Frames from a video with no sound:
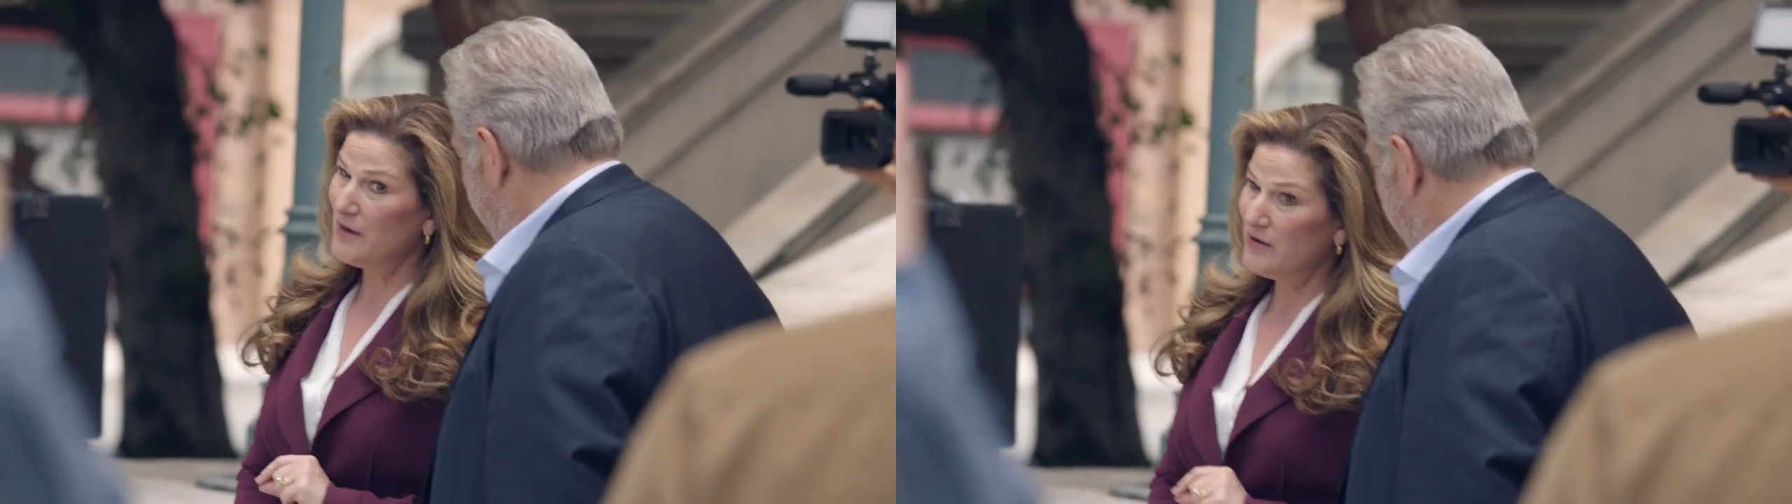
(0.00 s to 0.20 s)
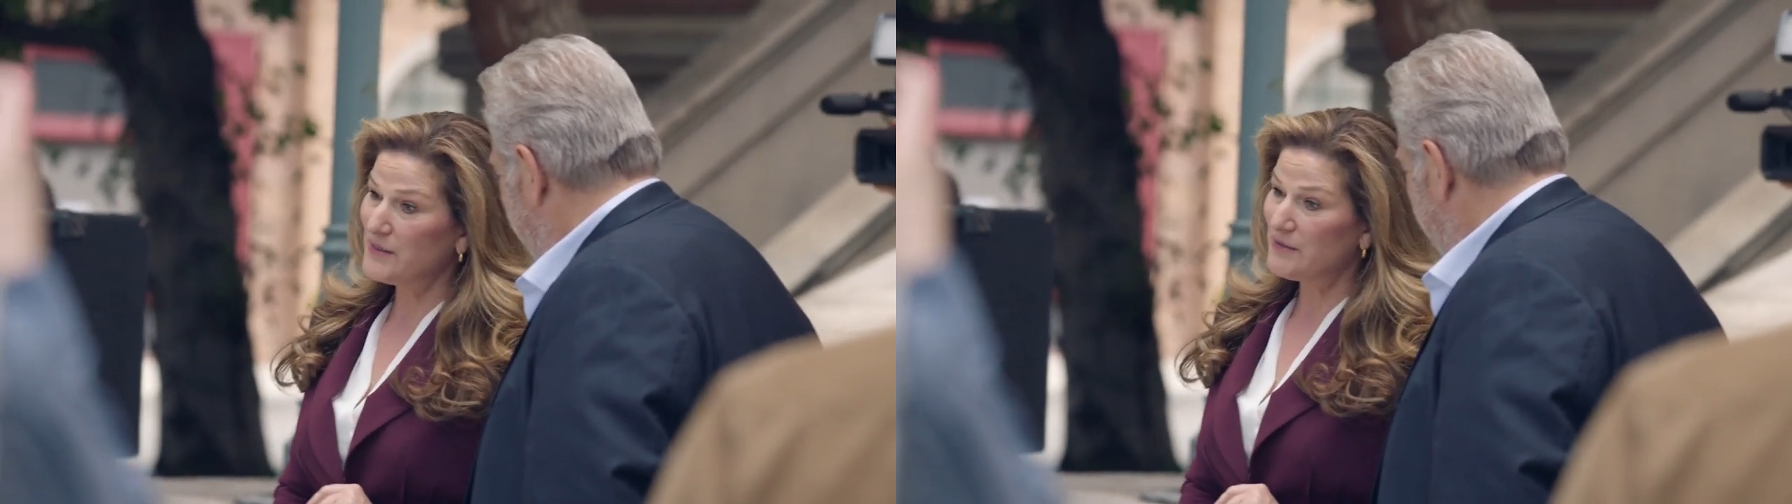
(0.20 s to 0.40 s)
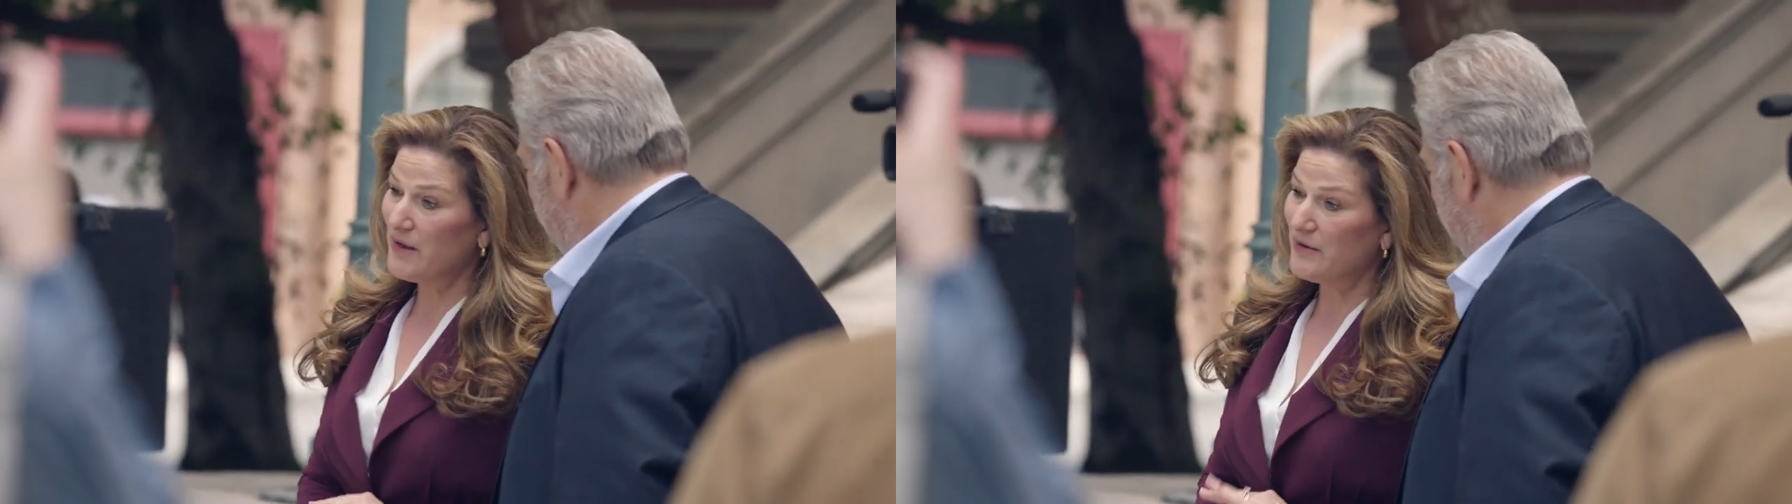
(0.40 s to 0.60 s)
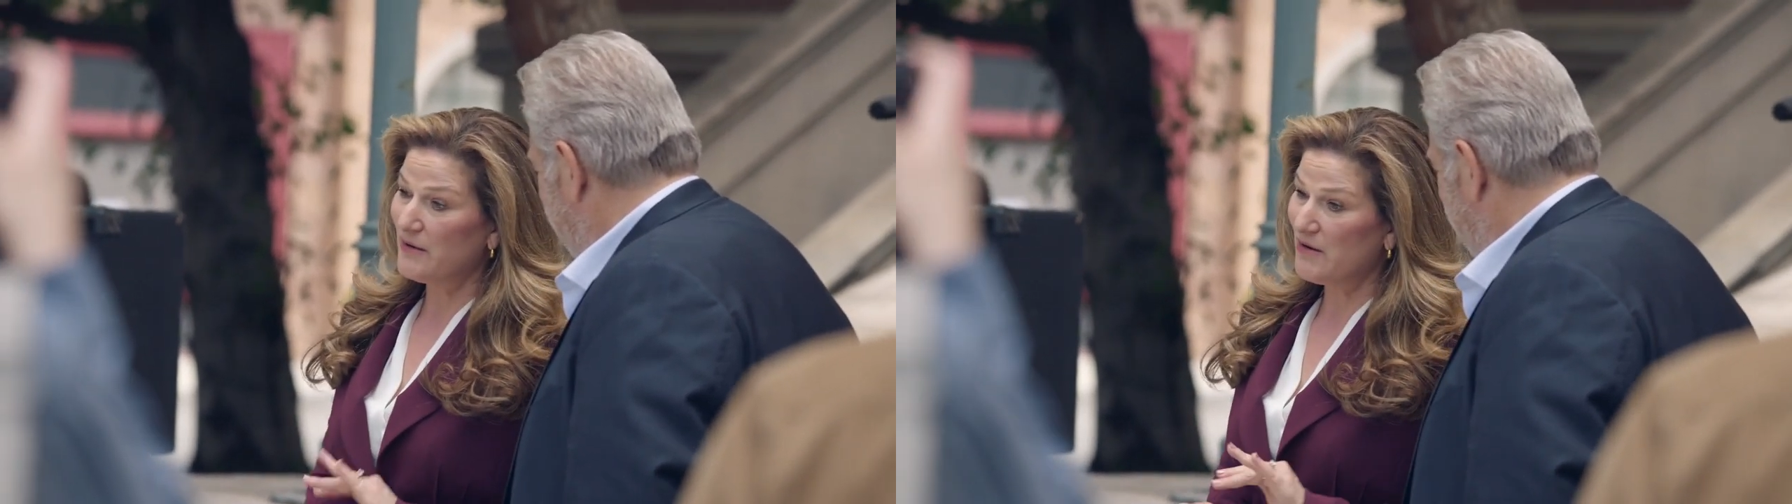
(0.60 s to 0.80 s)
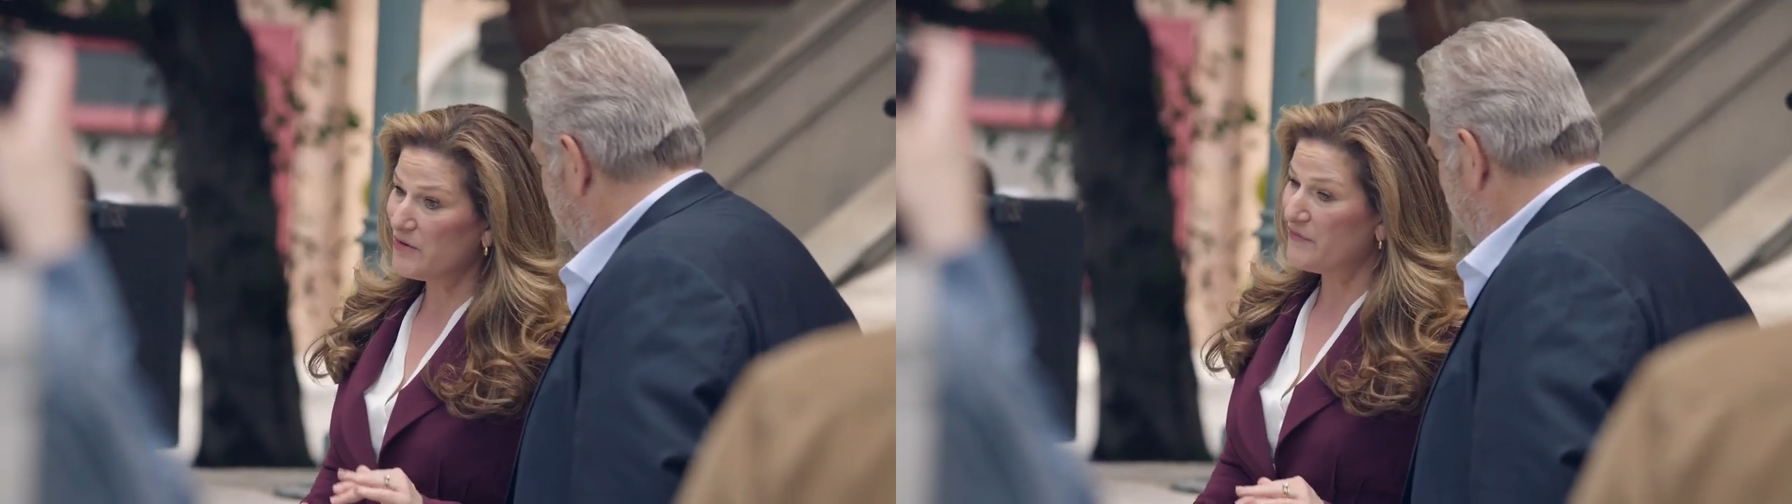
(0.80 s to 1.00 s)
areas around our other